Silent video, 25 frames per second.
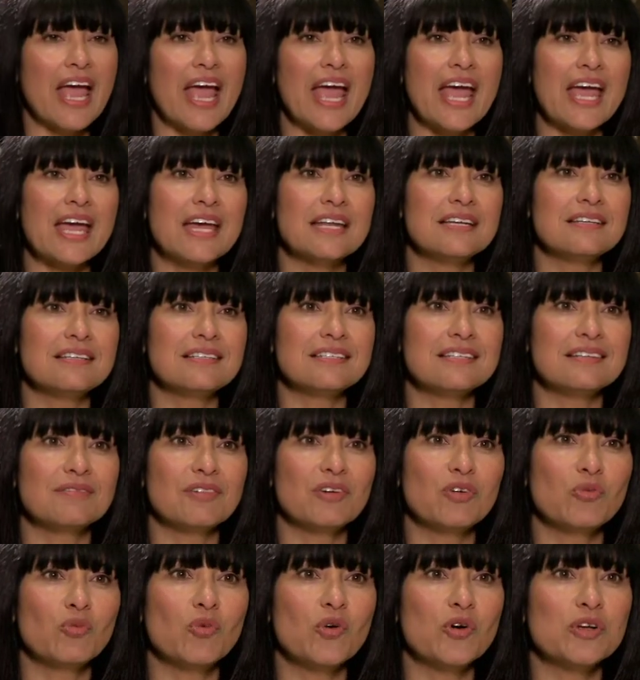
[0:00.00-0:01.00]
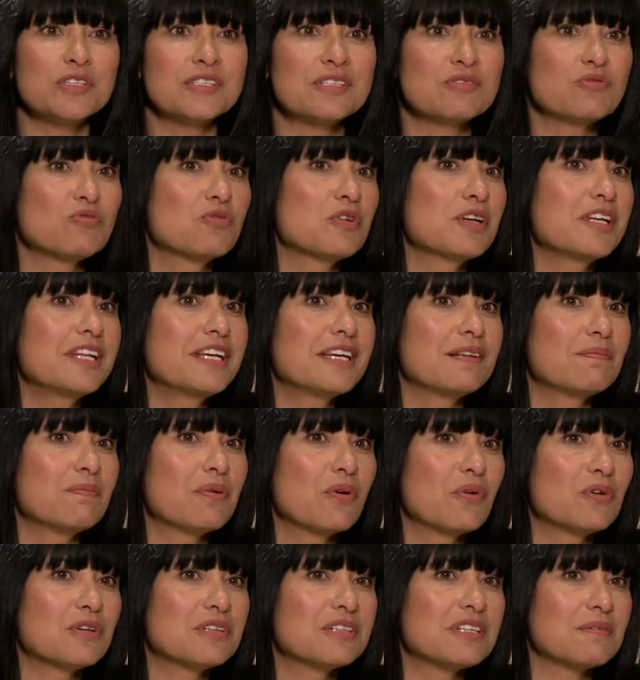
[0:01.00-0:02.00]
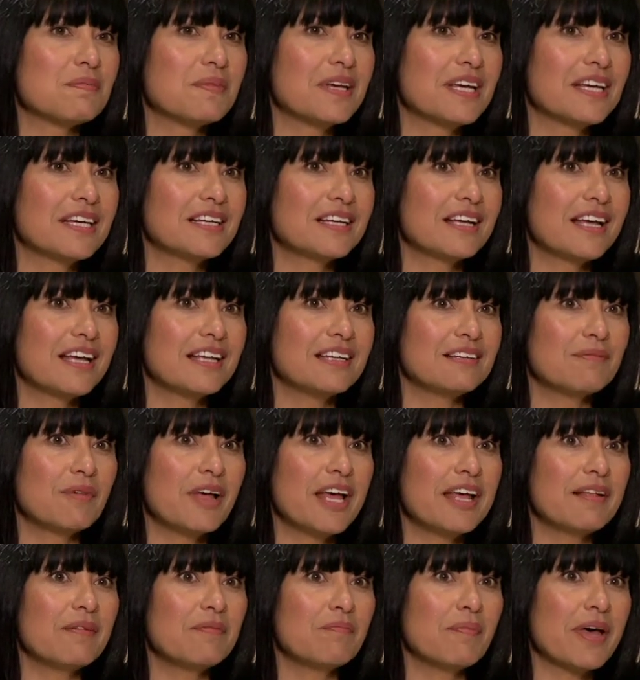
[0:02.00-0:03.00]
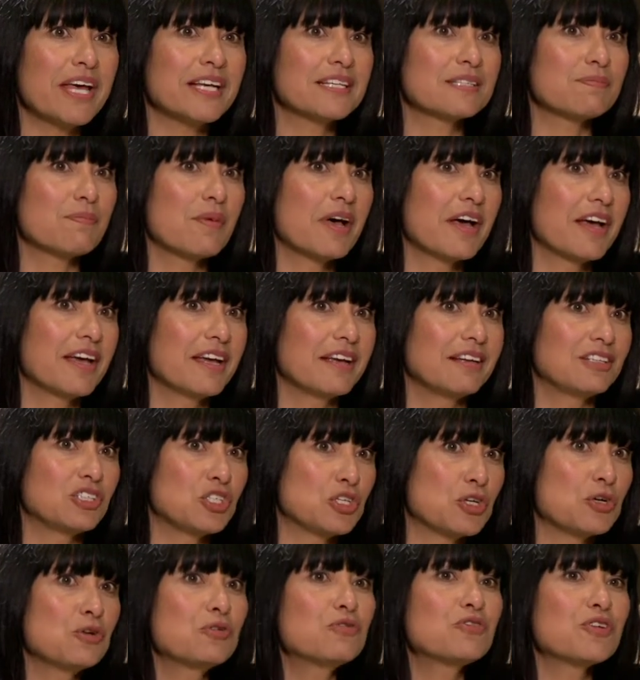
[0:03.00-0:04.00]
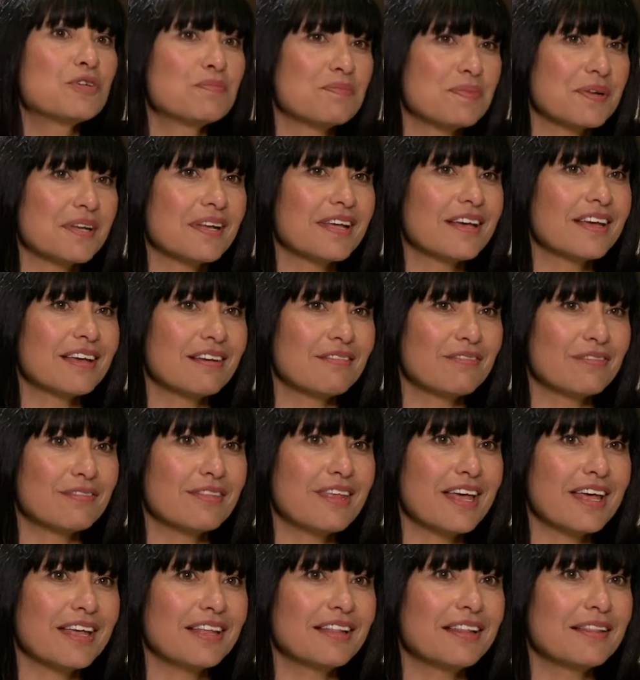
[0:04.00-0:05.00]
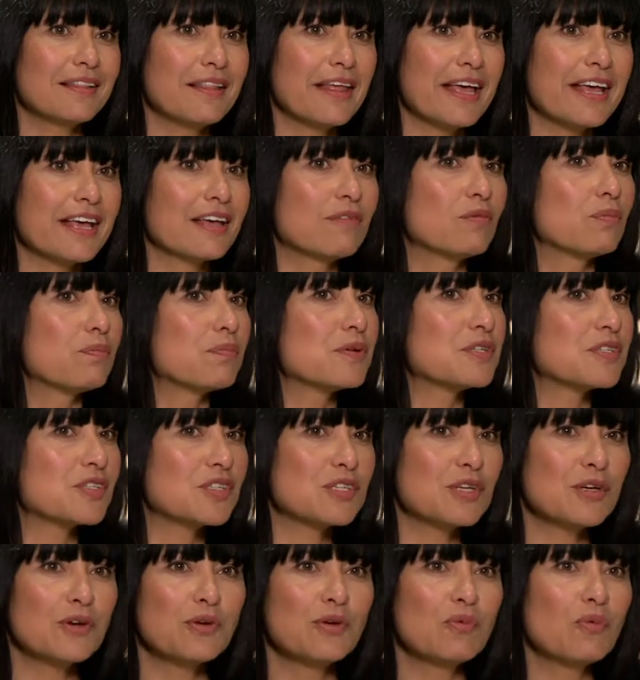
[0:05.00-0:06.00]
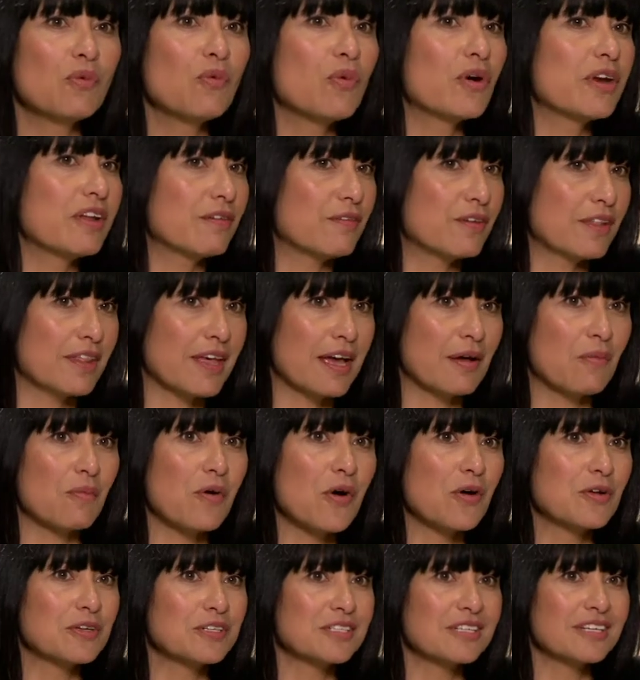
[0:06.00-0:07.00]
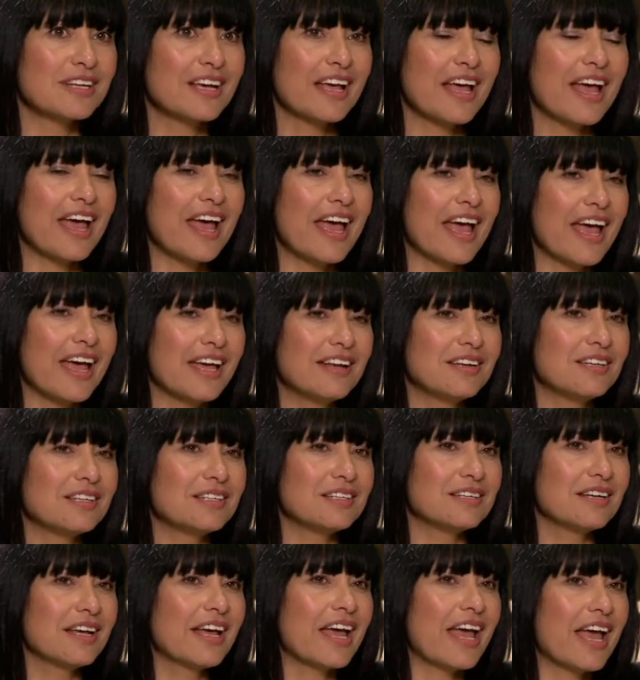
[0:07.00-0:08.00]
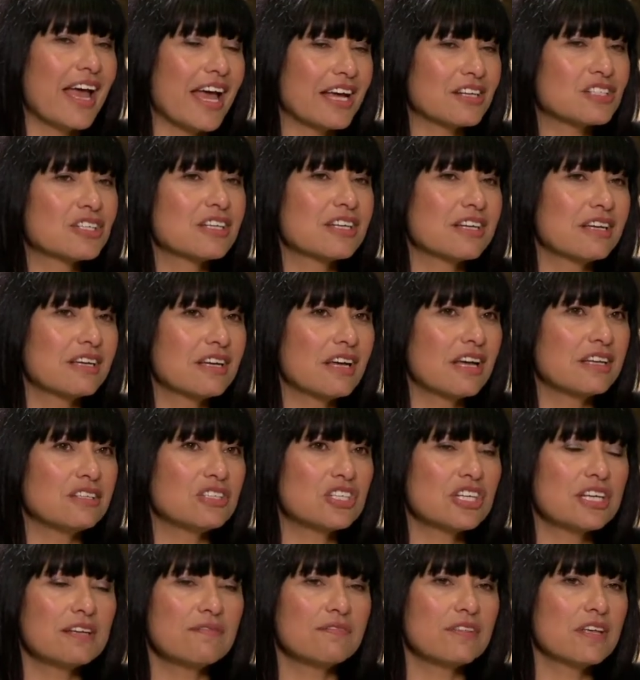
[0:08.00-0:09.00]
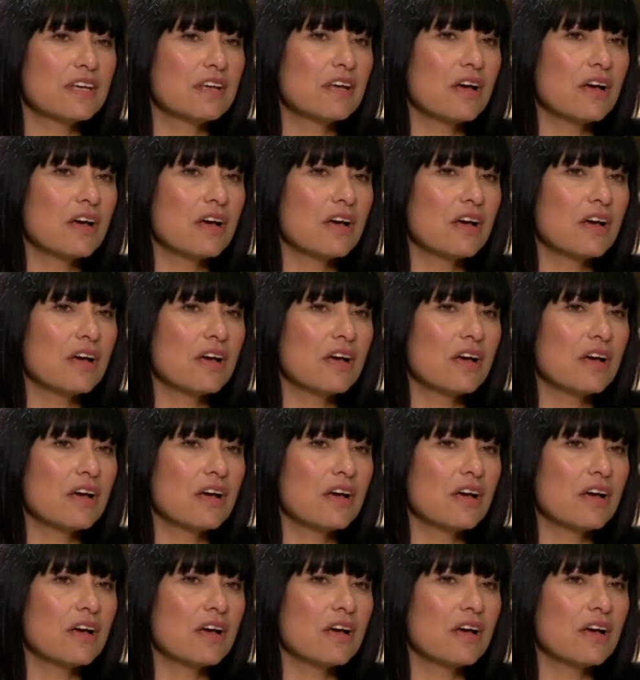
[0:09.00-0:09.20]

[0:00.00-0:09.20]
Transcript: And what's really important to me, it makes my children believe that they can pursue whatever they want and actually achieve their